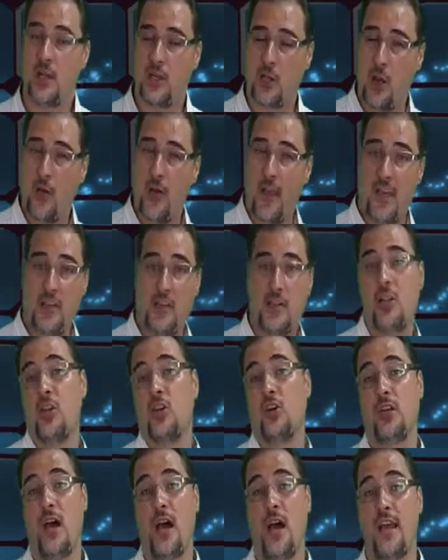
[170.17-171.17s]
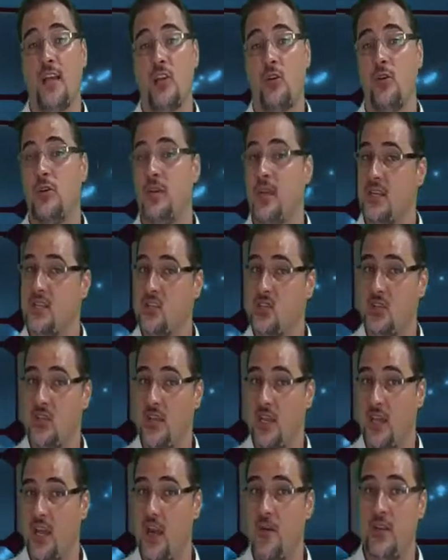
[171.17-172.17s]
Go ahead and click on the icon next to
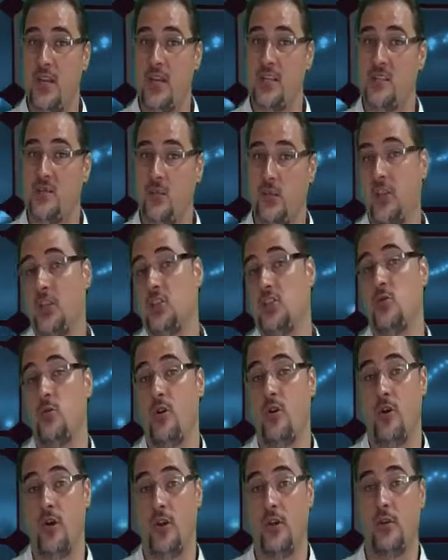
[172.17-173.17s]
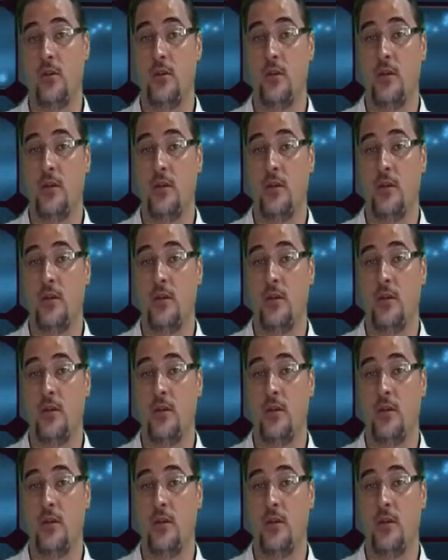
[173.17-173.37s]
the current interval that you are on.